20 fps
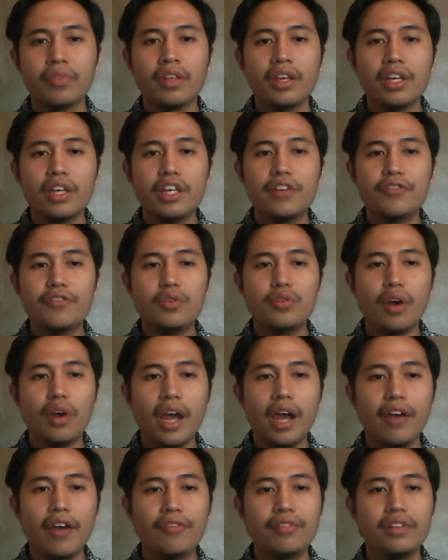If you
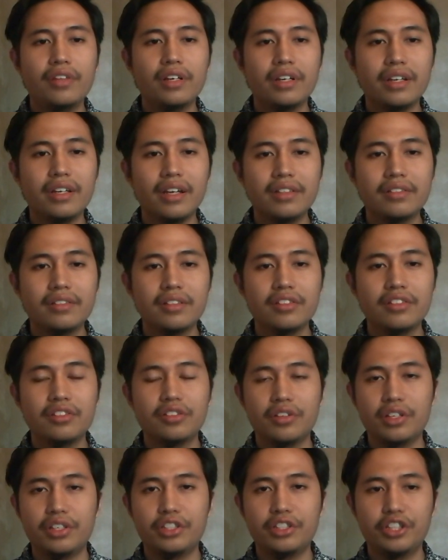have the
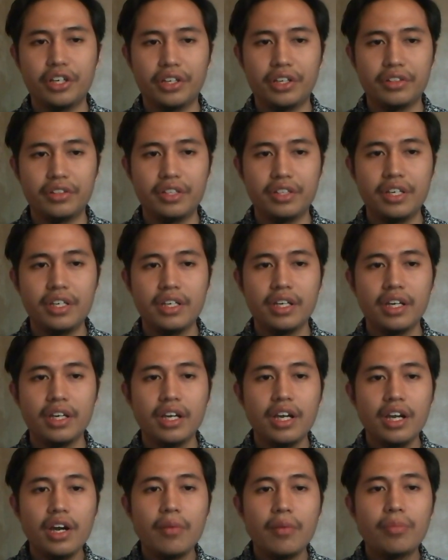necessary genetic
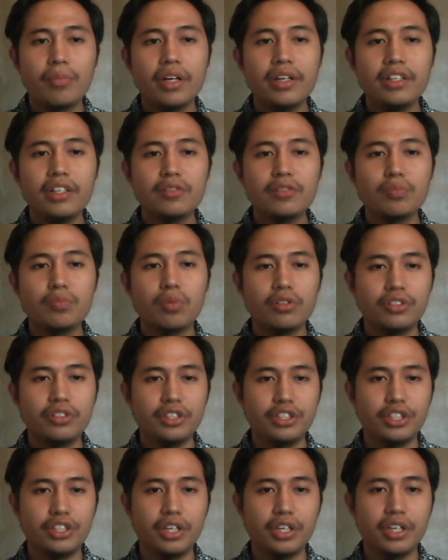
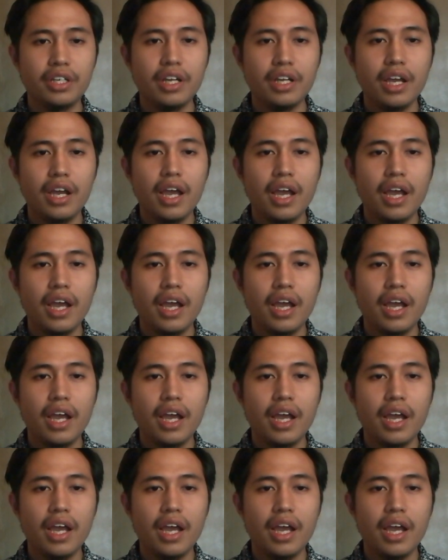predisposition,